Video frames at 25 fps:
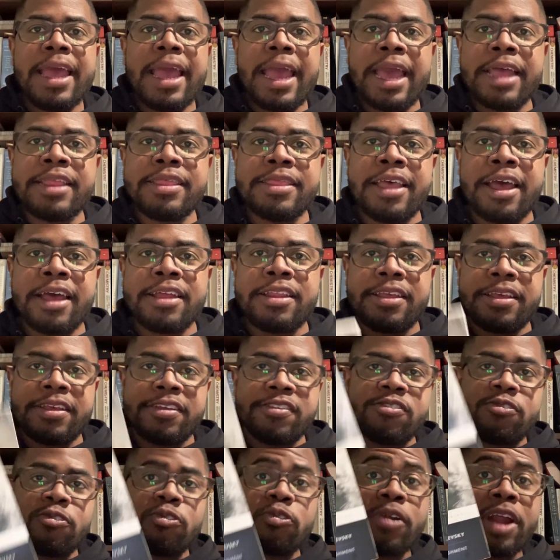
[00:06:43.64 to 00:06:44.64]
and that
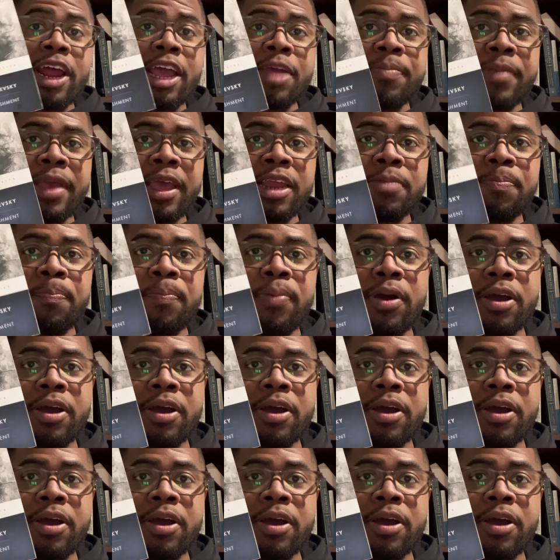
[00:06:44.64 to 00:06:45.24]
is Crime and